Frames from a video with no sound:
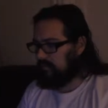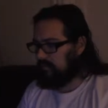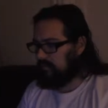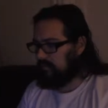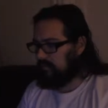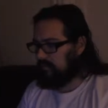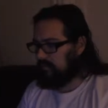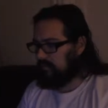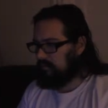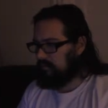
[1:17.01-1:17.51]

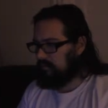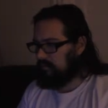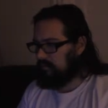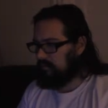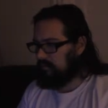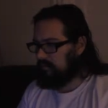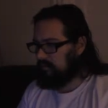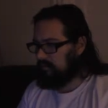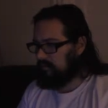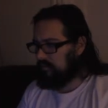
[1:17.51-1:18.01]

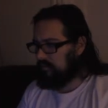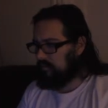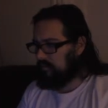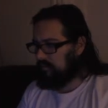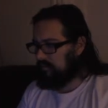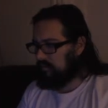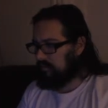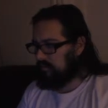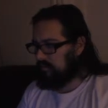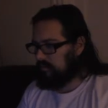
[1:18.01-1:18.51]

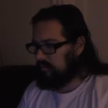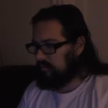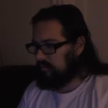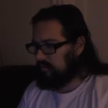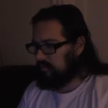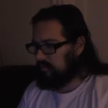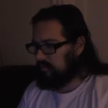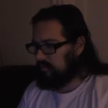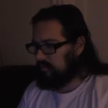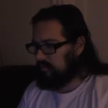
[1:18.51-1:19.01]

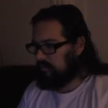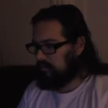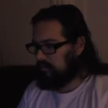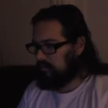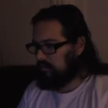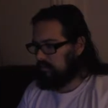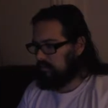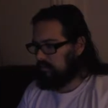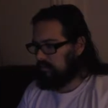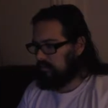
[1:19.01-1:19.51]

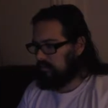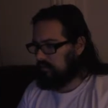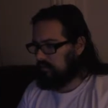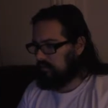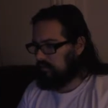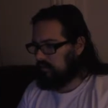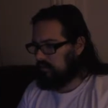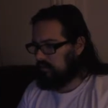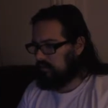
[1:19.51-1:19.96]
No one is speaking in this clip.